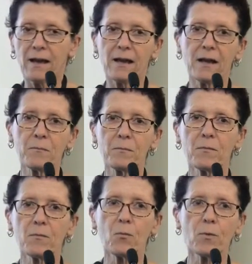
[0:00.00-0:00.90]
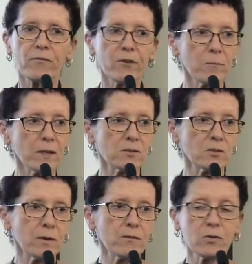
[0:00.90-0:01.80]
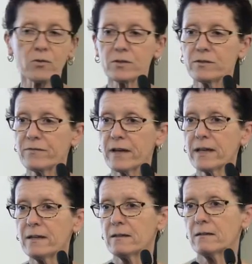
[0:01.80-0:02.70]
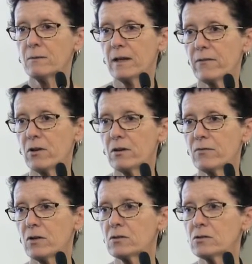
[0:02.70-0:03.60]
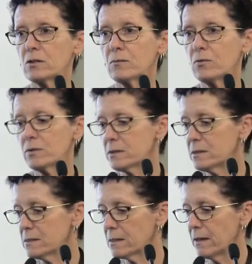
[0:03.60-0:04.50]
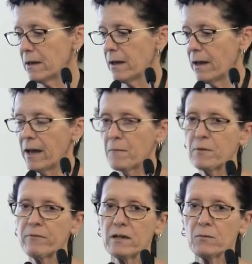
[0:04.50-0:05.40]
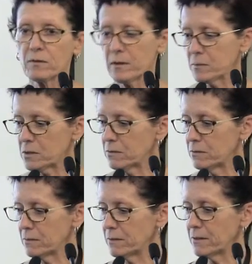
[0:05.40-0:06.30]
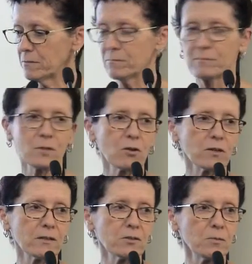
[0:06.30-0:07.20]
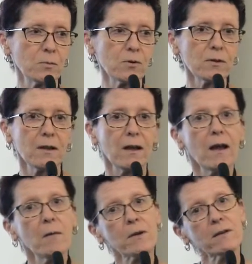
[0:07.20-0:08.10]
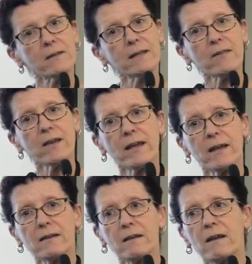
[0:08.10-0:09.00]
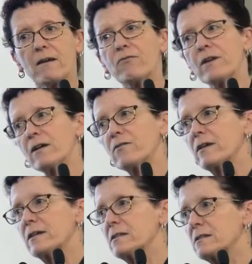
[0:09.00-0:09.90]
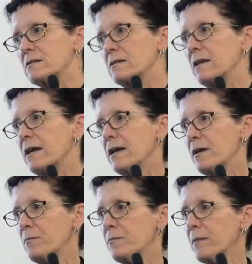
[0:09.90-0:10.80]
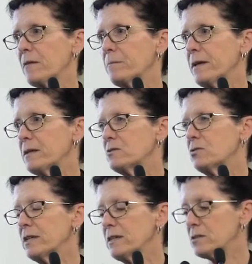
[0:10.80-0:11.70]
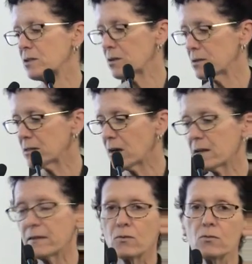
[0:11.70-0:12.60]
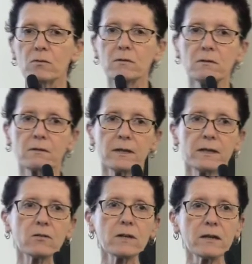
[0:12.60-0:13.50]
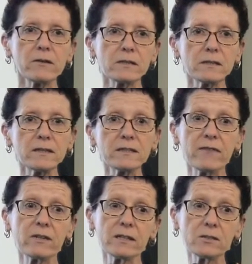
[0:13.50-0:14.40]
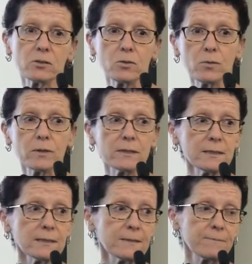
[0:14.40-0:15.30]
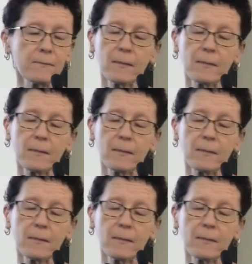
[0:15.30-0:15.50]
We're very much aware of the auditor fade. We have a lot of long-term auditors, and we really want them to, you know, not get too bored. But on the other hand, Alfred Health has, about 2 years ago, decided that all clinical areas need to have at least two auditors,